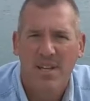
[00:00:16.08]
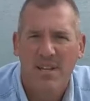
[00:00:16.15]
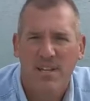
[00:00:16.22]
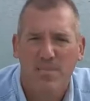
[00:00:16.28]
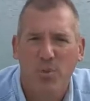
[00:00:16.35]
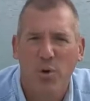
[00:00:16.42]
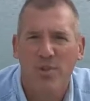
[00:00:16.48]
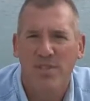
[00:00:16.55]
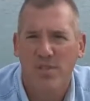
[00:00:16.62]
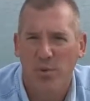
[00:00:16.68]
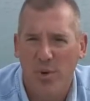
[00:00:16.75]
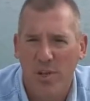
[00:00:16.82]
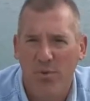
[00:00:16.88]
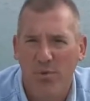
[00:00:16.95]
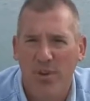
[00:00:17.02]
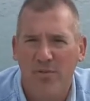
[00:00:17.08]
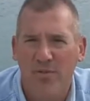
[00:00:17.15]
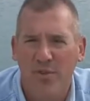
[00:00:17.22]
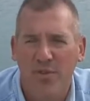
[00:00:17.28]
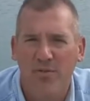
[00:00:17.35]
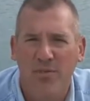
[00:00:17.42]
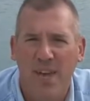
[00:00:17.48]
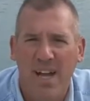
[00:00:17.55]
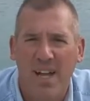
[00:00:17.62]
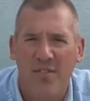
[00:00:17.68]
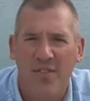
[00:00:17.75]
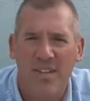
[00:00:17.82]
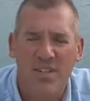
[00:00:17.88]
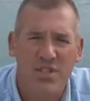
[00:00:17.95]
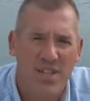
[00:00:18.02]
This boat is a 23-foot
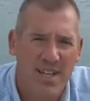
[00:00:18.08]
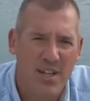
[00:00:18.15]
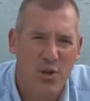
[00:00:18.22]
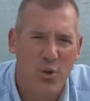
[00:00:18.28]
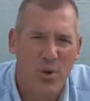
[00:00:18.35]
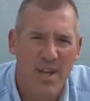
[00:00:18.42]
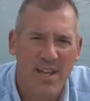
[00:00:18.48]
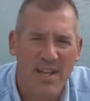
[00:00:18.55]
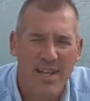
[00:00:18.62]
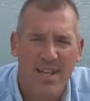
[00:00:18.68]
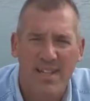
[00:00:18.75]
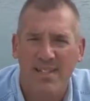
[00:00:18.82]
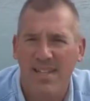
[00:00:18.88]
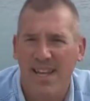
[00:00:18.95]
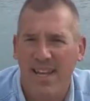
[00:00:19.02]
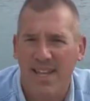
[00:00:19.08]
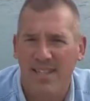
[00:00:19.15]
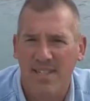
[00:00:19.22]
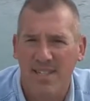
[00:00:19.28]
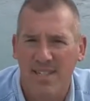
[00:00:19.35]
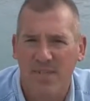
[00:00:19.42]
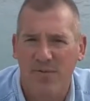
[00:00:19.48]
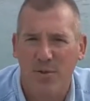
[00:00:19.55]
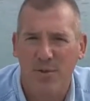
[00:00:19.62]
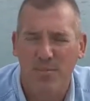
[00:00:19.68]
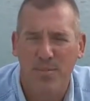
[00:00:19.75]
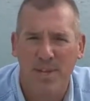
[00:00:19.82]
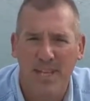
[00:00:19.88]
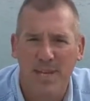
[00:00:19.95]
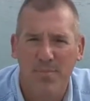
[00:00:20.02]
5-inch LOA. It's an
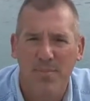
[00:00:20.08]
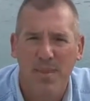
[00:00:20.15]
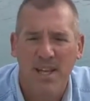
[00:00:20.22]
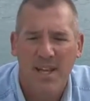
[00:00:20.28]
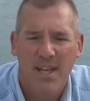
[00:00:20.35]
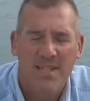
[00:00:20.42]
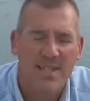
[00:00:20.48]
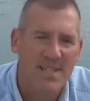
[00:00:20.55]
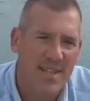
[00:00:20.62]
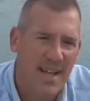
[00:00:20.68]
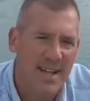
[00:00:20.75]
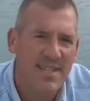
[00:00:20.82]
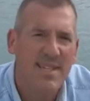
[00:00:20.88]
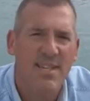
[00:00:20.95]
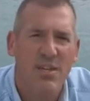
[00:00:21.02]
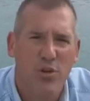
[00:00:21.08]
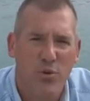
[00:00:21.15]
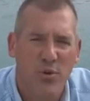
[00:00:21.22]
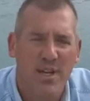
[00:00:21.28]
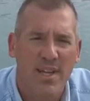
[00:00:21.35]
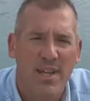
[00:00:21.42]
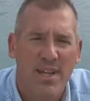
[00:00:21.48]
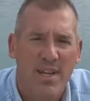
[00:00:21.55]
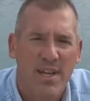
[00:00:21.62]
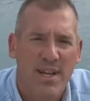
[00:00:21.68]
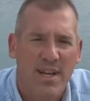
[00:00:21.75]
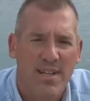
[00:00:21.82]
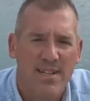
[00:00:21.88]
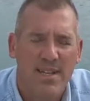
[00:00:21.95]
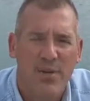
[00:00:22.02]
86-foot beam. It's a 19-degree
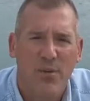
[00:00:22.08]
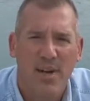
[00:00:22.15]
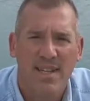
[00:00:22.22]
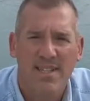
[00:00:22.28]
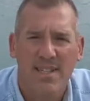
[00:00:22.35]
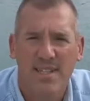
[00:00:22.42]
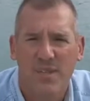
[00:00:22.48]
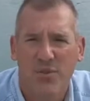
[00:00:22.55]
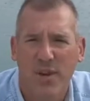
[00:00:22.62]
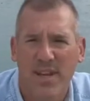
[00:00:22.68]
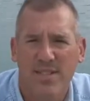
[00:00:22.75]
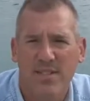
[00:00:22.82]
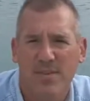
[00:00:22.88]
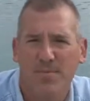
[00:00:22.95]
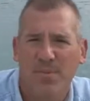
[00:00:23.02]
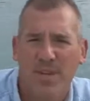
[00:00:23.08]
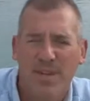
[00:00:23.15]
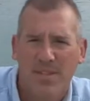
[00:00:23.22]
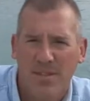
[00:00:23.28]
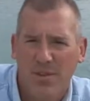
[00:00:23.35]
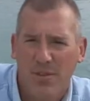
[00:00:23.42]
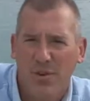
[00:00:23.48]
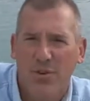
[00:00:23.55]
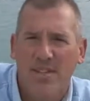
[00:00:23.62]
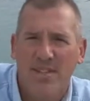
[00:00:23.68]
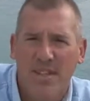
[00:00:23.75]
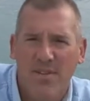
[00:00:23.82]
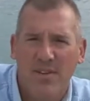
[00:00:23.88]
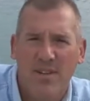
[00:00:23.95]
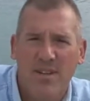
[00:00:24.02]
dead rise at the transom. It's a
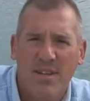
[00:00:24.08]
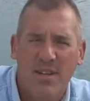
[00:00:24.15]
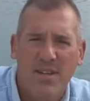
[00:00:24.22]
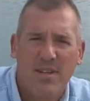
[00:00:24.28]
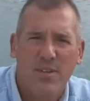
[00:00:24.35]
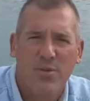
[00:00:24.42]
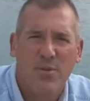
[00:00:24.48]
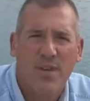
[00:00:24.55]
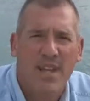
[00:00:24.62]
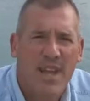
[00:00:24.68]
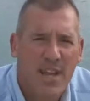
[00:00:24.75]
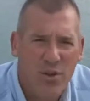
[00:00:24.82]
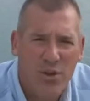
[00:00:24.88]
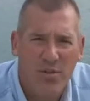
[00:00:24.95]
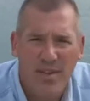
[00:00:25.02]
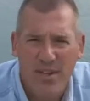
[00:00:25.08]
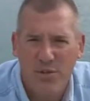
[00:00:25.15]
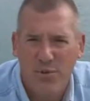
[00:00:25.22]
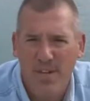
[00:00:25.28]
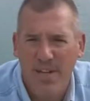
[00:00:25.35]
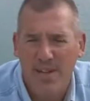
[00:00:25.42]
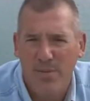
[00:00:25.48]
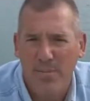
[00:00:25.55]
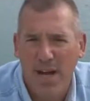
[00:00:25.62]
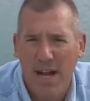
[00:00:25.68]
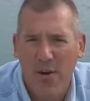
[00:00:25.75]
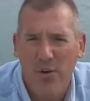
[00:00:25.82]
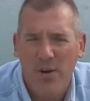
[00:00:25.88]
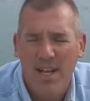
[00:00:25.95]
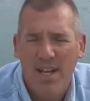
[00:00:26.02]
37-degree angle of entry at the
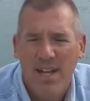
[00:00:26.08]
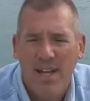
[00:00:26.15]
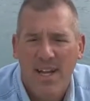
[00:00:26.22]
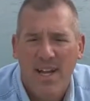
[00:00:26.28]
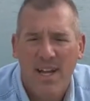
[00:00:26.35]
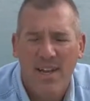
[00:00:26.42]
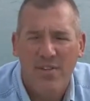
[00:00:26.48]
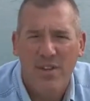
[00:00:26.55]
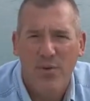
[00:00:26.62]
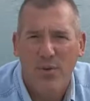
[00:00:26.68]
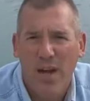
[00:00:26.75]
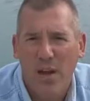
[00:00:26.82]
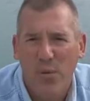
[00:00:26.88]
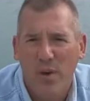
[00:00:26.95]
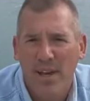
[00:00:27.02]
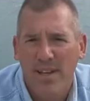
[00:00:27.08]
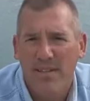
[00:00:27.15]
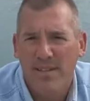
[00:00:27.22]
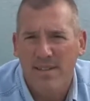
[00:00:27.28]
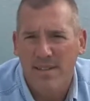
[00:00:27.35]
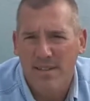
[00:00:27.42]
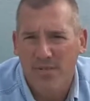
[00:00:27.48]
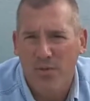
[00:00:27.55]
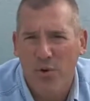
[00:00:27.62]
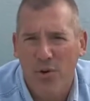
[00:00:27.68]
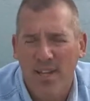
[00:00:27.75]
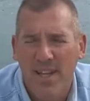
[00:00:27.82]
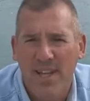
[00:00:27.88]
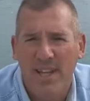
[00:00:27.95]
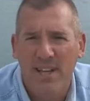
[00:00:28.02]
bow. And the dry weight is
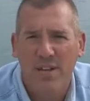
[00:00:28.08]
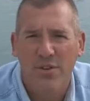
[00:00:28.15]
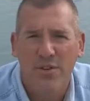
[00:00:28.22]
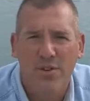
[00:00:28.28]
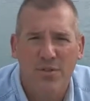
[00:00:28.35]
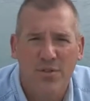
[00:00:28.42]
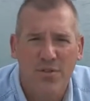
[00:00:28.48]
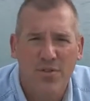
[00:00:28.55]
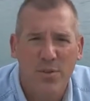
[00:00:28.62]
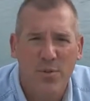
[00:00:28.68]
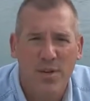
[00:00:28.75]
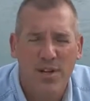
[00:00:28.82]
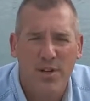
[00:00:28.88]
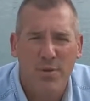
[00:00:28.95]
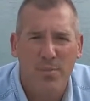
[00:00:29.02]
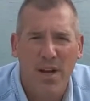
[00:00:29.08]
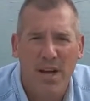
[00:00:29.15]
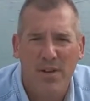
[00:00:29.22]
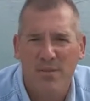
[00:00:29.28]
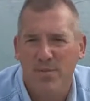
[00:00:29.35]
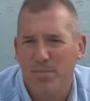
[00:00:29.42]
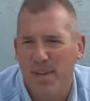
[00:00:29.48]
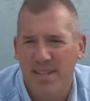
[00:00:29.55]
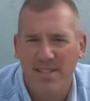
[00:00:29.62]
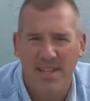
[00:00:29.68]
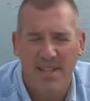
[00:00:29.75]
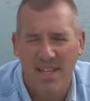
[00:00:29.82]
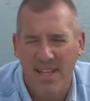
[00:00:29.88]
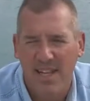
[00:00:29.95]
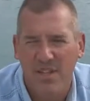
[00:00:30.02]
4,800 to 5,100 pounds based
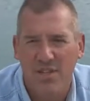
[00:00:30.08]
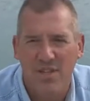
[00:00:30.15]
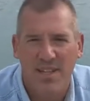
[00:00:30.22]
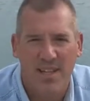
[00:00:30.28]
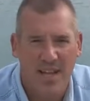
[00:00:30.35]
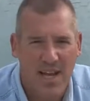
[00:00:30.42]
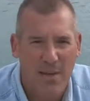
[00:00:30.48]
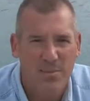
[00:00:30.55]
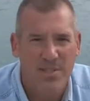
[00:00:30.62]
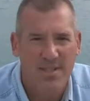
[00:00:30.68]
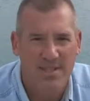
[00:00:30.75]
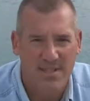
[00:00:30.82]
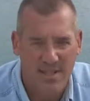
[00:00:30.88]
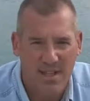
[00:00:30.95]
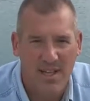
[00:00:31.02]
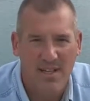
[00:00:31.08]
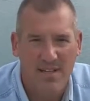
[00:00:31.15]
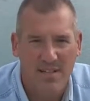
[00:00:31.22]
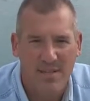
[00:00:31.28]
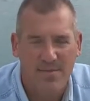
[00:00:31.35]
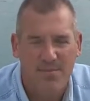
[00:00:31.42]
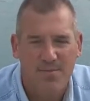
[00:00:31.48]
on the engine and the options selected.